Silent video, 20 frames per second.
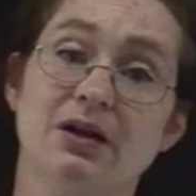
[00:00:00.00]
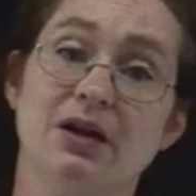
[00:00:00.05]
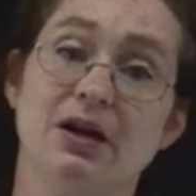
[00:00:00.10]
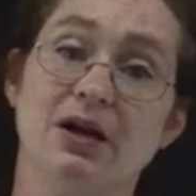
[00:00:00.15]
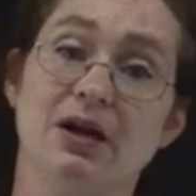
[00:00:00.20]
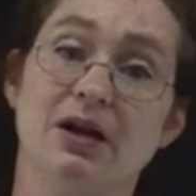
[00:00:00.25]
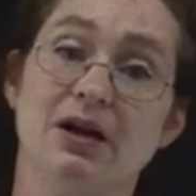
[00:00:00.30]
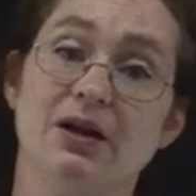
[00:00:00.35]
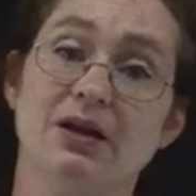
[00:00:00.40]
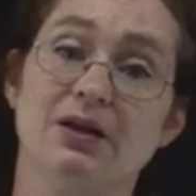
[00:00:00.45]

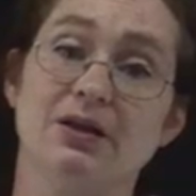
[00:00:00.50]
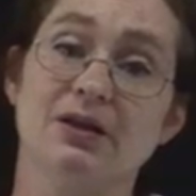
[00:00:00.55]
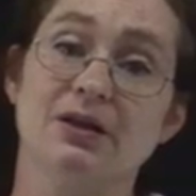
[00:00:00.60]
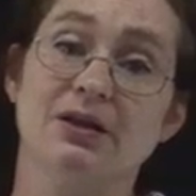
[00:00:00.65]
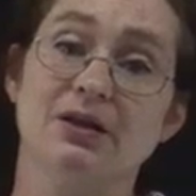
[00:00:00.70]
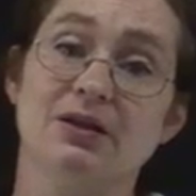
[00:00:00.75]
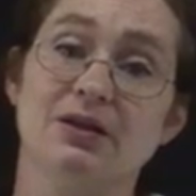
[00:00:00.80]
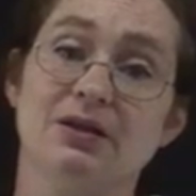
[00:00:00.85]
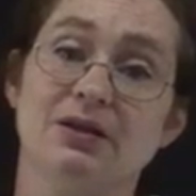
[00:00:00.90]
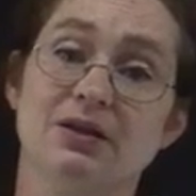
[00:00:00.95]
uh,
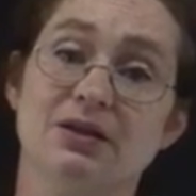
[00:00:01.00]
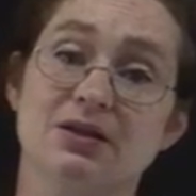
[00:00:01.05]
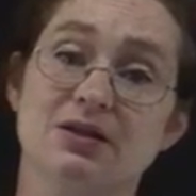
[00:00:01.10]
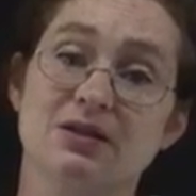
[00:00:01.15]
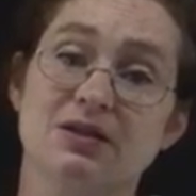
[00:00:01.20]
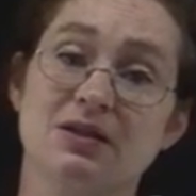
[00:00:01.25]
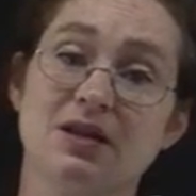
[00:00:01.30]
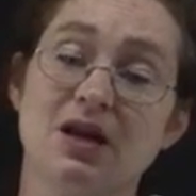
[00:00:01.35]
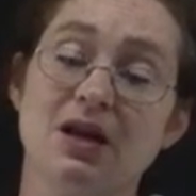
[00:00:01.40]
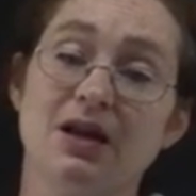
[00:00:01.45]
the
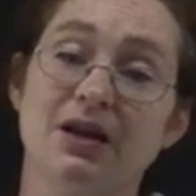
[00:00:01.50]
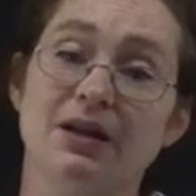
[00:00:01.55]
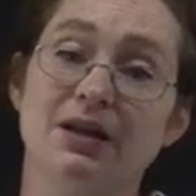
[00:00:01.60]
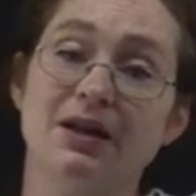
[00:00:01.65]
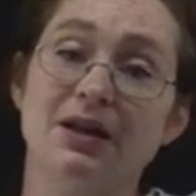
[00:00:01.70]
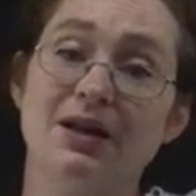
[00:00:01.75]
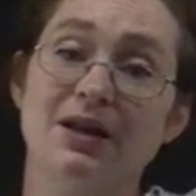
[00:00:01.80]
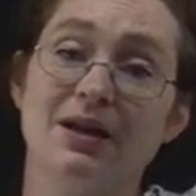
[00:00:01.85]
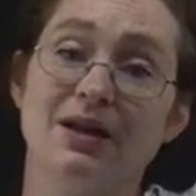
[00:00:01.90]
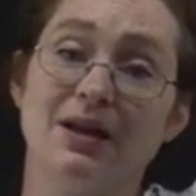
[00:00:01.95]

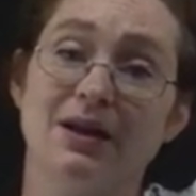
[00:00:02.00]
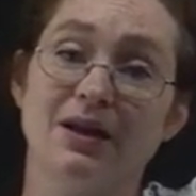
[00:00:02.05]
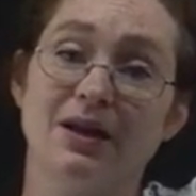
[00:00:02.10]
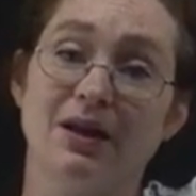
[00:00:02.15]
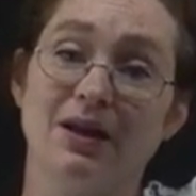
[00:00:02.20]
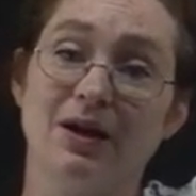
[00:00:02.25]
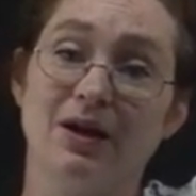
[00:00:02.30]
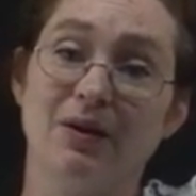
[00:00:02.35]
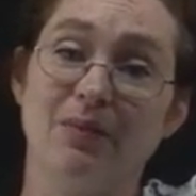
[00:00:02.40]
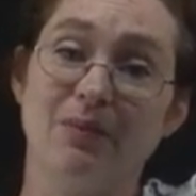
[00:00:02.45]
sun
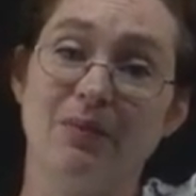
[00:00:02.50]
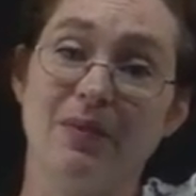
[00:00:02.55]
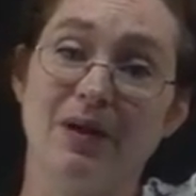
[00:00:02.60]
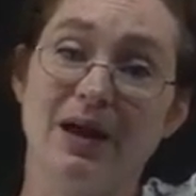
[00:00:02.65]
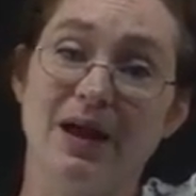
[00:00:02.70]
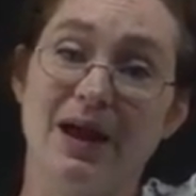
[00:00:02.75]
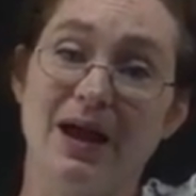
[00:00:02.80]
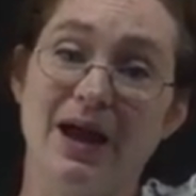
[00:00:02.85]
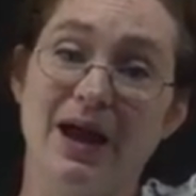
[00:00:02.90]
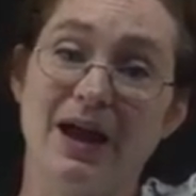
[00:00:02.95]
um,
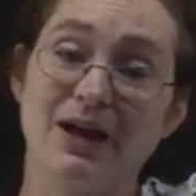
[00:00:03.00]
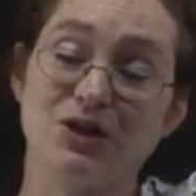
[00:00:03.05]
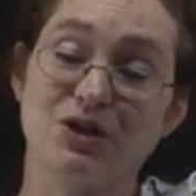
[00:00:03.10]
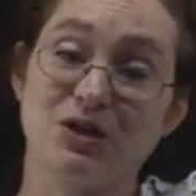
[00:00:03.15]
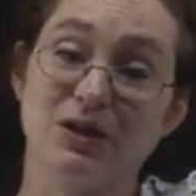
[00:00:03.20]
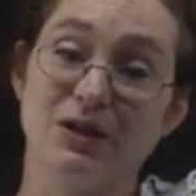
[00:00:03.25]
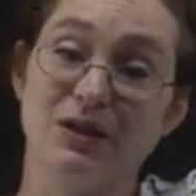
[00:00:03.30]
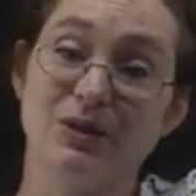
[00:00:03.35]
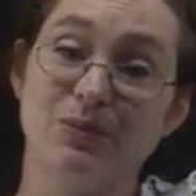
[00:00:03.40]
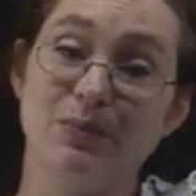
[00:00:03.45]

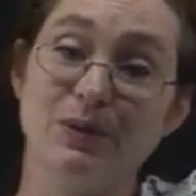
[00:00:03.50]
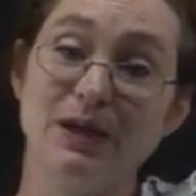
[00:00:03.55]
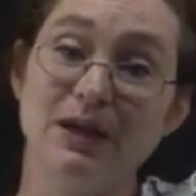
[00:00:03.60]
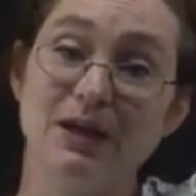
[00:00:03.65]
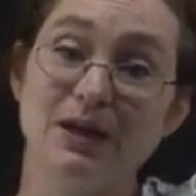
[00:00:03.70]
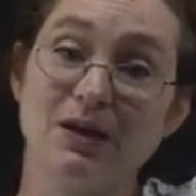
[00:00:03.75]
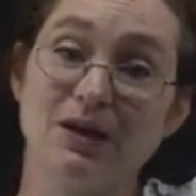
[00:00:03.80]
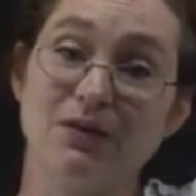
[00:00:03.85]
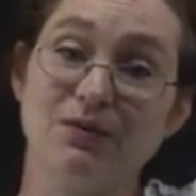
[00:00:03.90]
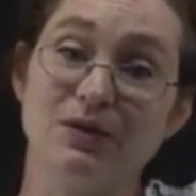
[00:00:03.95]
actually the
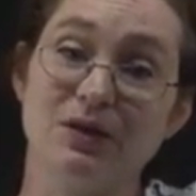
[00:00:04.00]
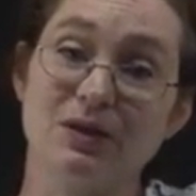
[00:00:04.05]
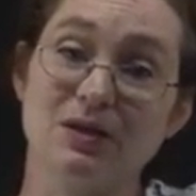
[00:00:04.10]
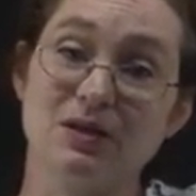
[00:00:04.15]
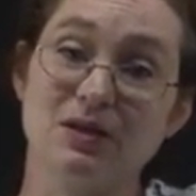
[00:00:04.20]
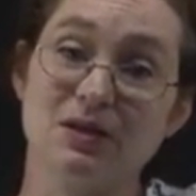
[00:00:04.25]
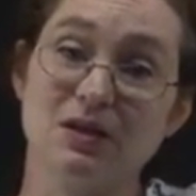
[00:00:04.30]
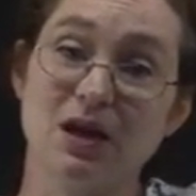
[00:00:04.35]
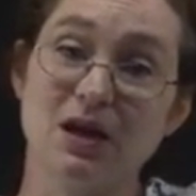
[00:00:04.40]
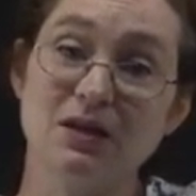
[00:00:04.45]
peak of the
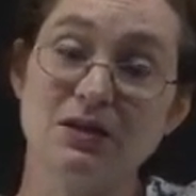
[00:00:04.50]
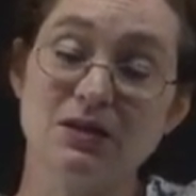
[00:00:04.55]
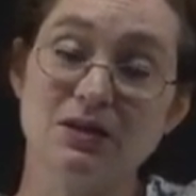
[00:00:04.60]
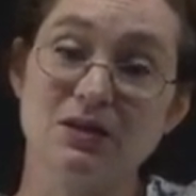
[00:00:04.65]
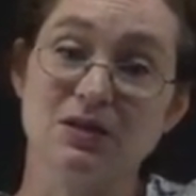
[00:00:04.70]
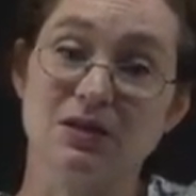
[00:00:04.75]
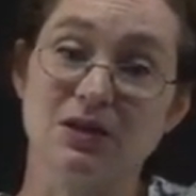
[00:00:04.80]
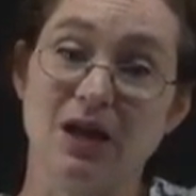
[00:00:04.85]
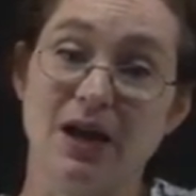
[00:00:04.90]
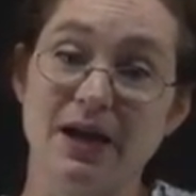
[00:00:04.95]

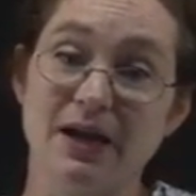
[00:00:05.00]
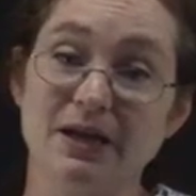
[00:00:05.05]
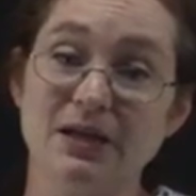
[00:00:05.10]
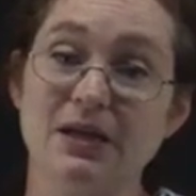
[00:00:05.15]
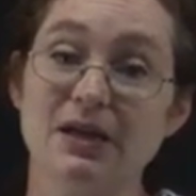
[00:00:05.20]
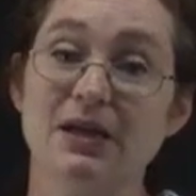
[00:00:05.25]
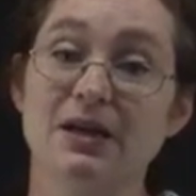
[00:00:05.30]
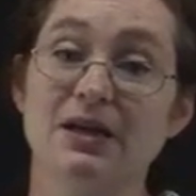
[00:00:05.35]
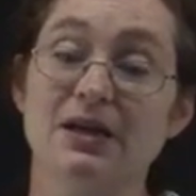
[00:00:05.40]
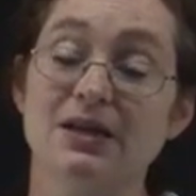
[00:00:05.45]
sun's light
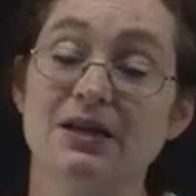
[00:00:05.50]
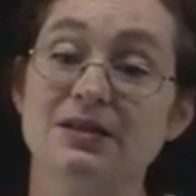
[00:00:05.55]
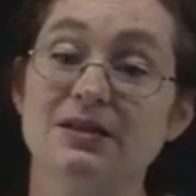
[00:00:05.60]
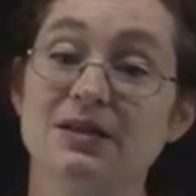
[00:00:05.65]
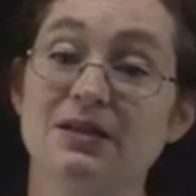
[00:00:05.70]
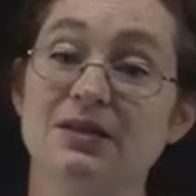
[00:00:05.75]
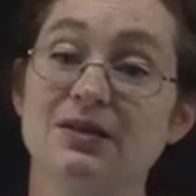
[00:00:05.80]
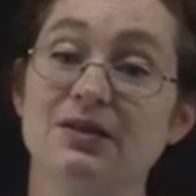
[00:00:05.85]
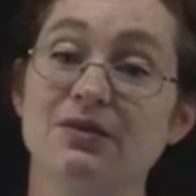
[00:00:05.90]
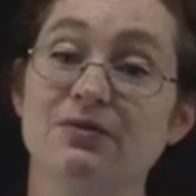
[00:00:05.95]
is
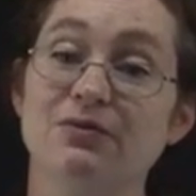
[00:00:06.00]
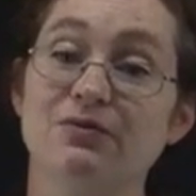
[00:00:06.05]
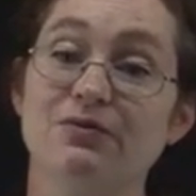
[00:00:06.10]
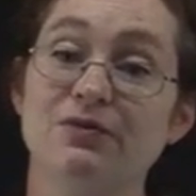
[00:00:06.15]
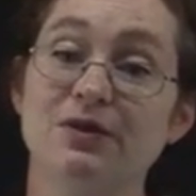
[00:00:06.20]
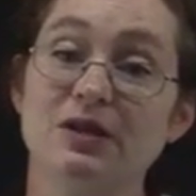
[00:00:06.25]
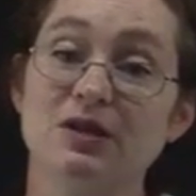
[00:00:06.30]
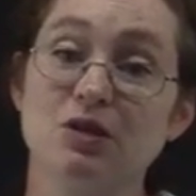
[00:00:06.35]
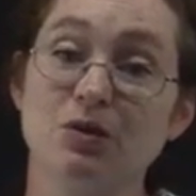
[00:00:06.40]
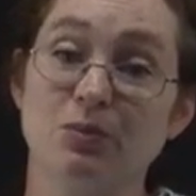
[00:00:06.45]
in the
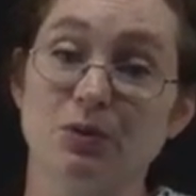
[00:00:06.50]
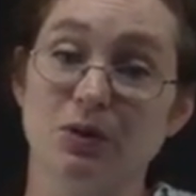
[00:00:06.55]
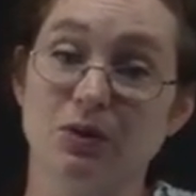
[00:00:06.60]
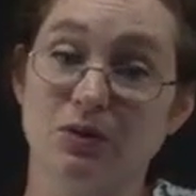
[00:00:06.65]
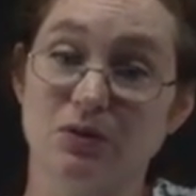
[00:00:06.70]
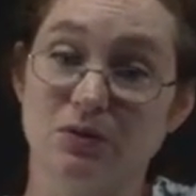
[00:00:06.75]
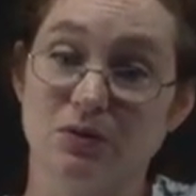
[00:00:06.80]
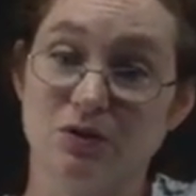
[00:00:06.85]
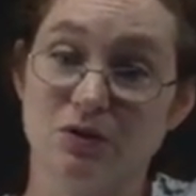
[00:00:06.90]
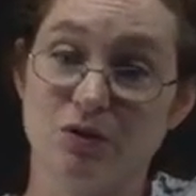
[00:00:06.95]

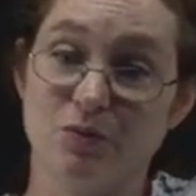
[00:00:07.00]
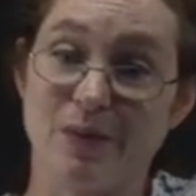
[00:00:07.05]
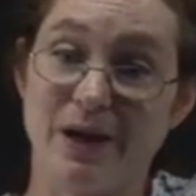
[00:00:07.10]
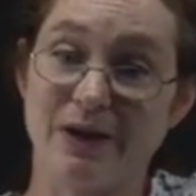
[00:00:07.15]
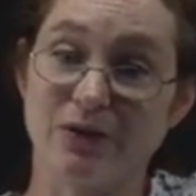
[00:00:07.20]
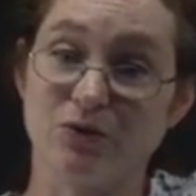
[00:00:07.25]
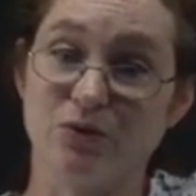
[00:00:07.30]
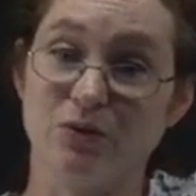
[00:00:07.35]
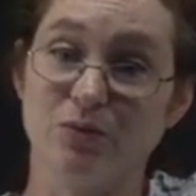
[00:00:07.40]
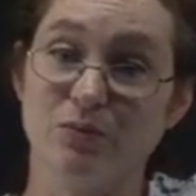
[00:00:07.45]
visible
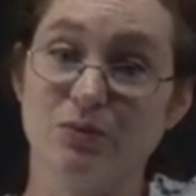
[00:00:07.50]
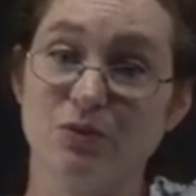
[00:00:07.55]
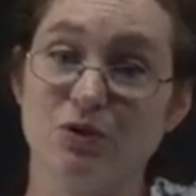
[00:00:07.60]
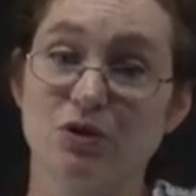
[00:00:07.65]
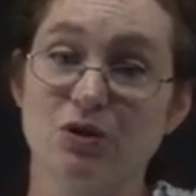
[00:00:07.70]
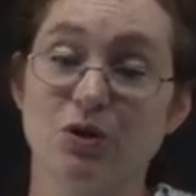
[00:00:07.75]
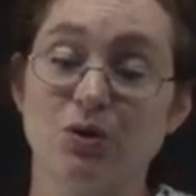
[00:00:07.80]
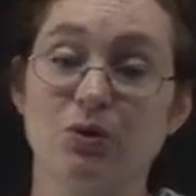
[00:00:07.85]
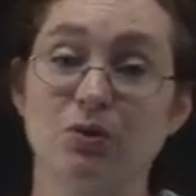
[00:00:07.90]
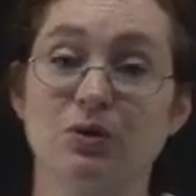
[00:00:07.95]
spectrum,
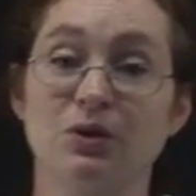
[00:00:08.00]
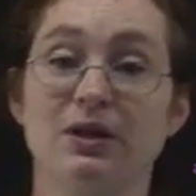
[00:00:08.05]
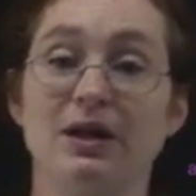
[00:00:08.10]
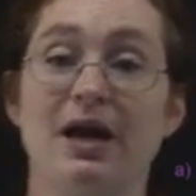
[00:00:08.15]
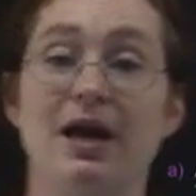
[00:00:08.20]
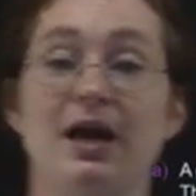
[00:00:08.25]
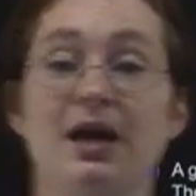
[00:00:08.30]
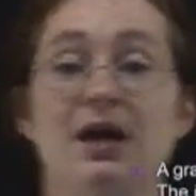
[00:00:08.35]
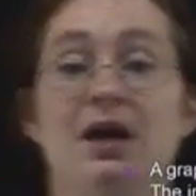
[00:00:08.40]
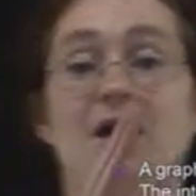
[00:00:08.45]
so
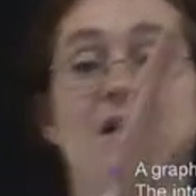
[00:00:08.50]
that